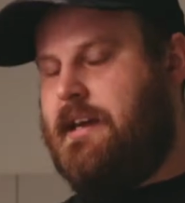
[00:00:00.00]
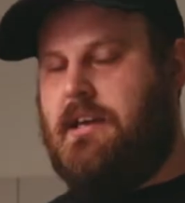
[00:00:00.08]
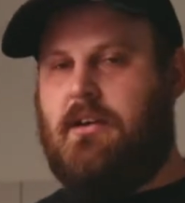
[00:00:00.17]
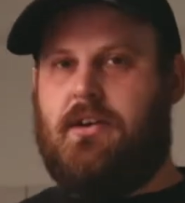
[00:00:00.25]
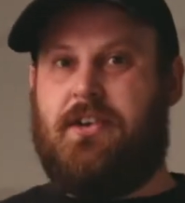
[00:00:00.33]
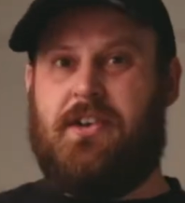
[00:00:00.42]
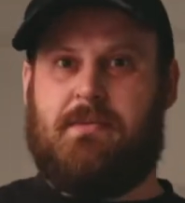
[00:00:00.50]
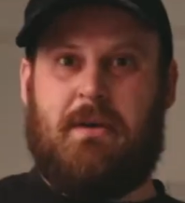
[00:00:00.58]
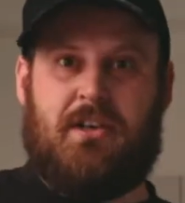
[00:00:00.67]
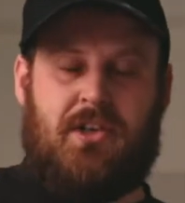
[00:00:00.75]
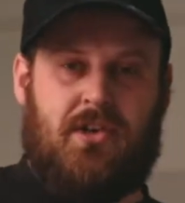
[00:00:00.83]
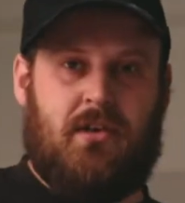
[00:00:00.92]
You could use a bit of
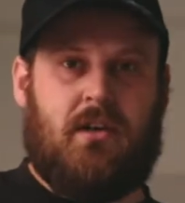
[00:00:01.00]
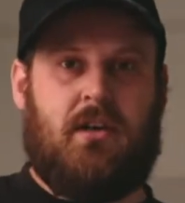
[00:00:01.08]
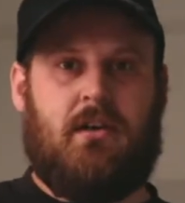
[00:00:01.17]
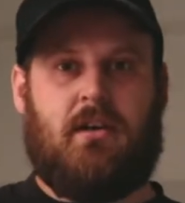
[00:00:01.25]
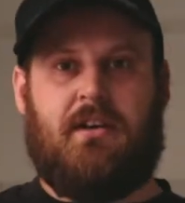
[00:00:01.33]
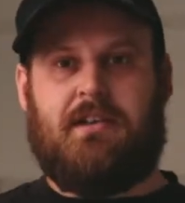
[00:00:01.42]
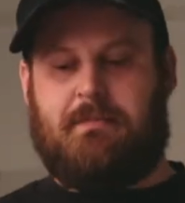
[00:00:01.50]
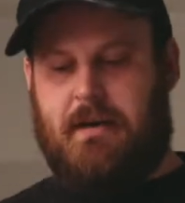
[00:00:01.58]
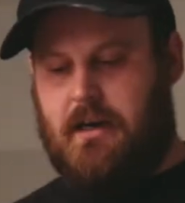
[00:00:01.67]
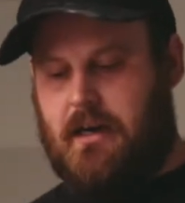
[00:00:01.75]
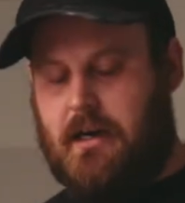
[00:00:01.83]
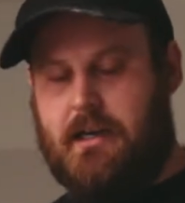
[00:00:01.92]
sugar, you could use a bit of
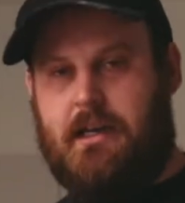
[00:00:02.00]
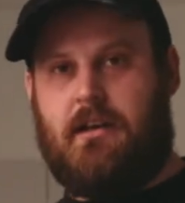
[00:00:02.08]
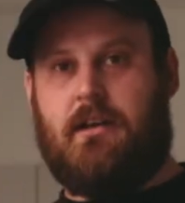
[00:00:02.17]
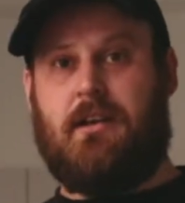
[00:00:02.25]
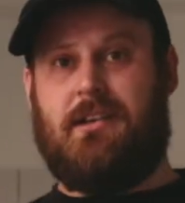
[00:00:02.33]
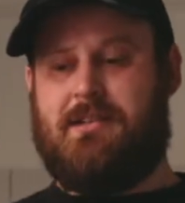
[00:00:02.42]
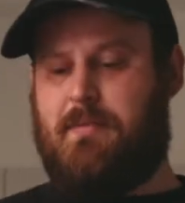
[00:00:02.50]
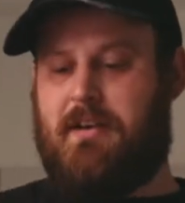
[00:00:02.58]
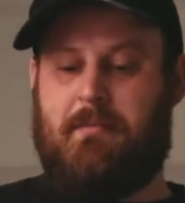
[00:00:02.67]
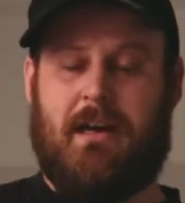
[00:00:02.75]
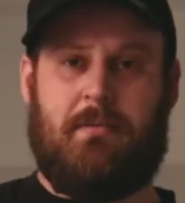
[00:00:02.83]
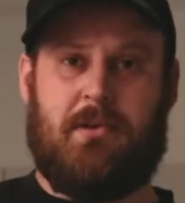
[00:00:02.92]
honey, you could use a bit of
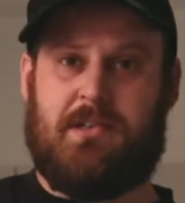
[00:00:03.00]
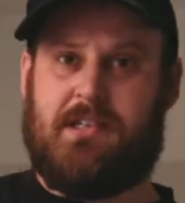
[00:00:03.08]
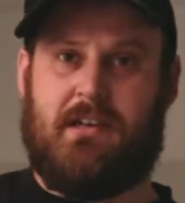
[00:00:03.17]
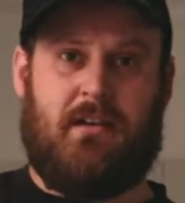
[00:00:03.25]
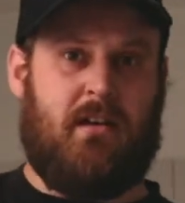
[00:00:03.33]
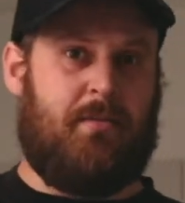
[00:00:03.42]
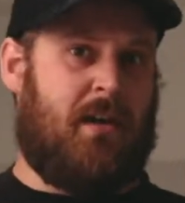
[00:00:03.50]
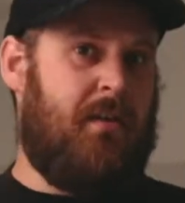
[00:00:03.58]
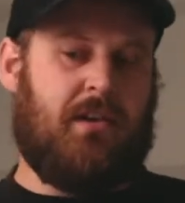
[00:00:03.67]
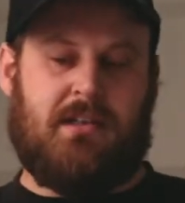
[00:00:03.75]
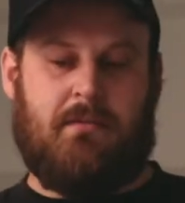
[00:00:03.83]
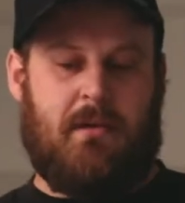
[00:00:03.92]
maple syrup. I've
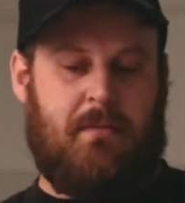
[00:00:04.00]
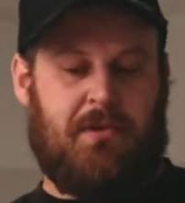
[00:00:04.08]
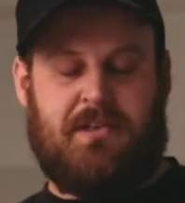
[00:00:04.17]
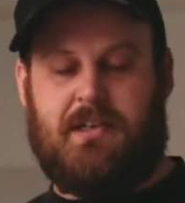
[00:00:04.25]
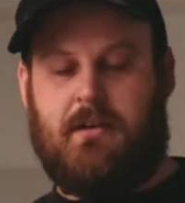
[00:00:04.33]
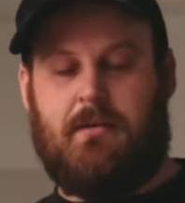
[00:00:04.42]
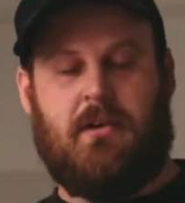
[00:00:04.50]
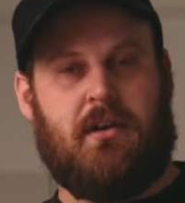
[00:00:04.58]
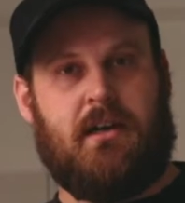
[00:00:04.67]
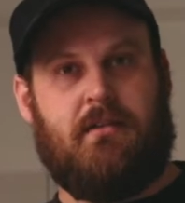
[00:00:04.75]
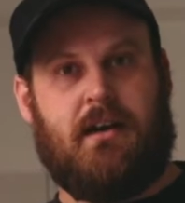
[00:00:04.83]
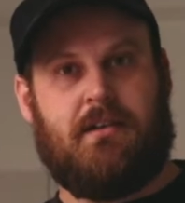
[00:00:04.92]
got some maple syrup
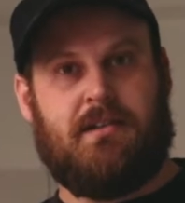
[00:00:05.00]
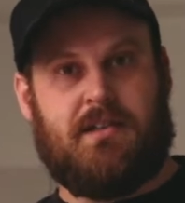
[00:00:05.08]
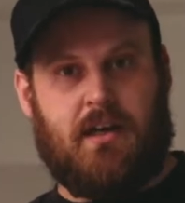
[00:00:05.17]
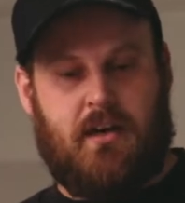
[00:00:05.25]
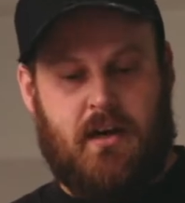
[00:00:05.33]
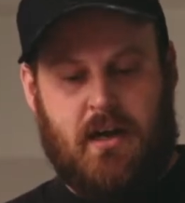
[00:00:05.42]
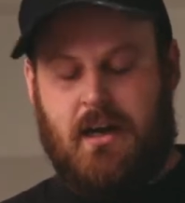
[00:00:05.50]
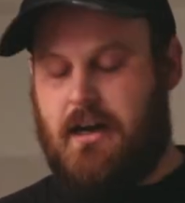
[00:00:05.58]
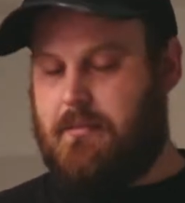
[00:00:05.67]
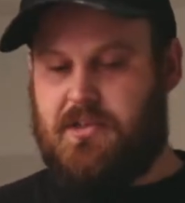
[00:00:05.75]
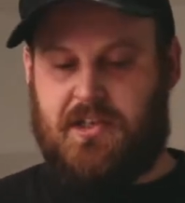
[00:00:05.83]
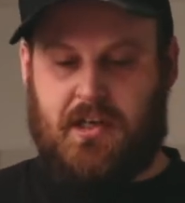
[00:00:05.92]
knocking around, so
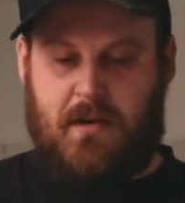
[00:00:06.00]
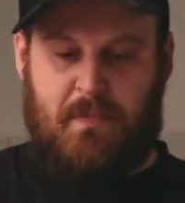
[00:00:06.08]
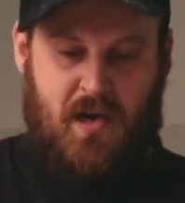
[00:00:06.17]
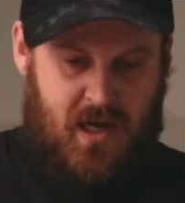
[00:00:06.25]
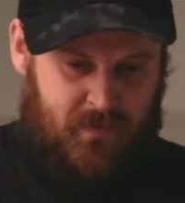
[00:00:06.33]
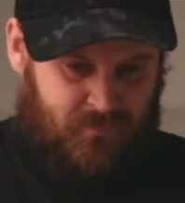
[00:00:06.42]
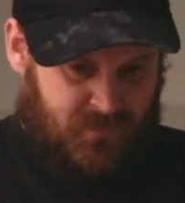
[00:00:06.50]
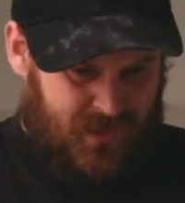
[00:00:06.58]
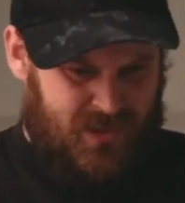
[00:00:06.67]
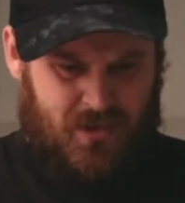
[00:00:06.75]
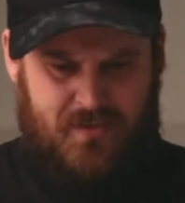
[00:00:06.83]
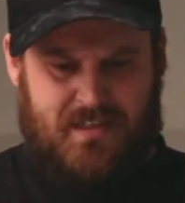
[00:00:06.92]
I'm just going to put a
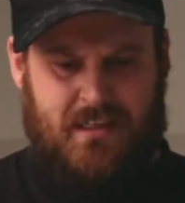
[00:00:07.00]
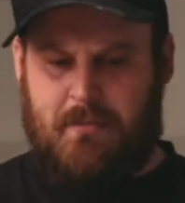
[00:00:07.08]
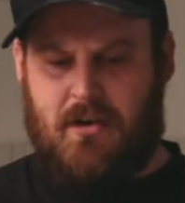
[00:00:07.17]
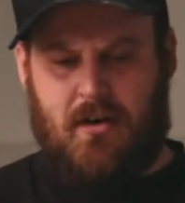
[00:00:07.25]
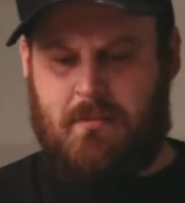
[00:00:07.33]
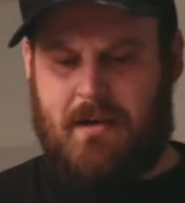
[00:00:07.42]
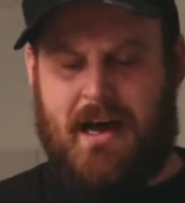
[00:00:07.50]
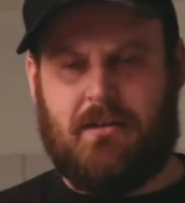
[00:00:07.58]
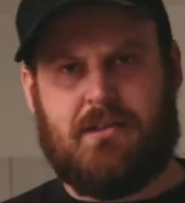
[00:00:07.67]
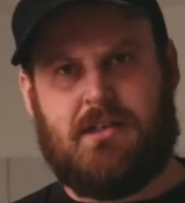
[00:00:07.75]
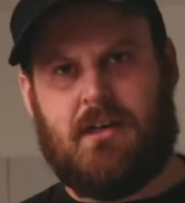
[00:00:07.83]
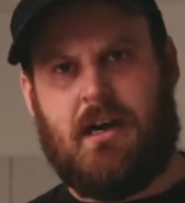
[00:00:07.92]
sort of similar
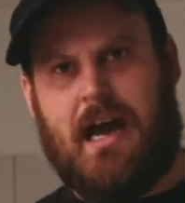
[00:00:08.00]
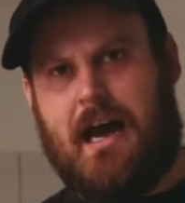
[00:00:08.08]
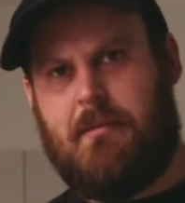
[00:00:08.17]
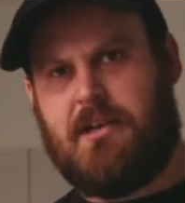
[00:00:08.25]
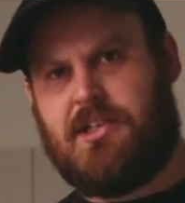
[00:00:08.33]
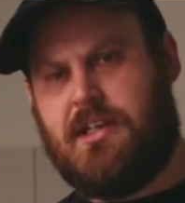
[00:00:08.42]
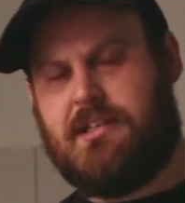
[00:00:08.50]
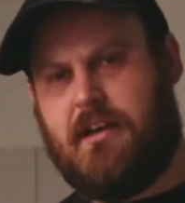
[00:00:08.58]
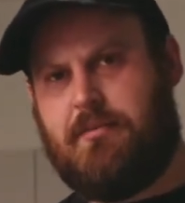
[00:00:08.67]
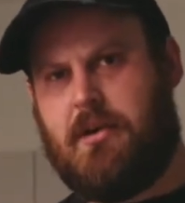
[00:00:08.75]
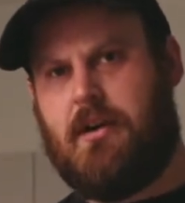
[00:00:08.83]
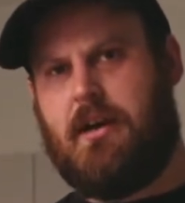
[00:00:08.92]
amount to how much yeast I've
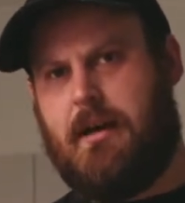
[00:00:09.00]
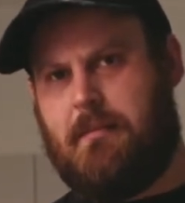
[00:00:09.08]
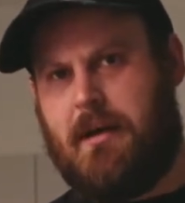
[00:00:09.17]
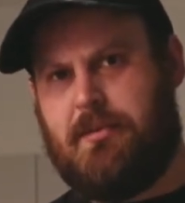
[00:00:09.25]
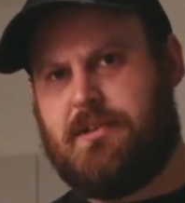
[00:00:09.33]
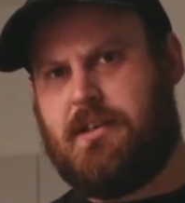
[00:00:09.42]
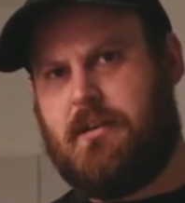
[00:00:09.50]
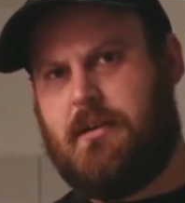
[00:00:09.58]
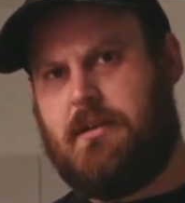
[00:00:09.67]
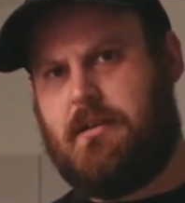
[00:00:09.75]
put in maple syrup.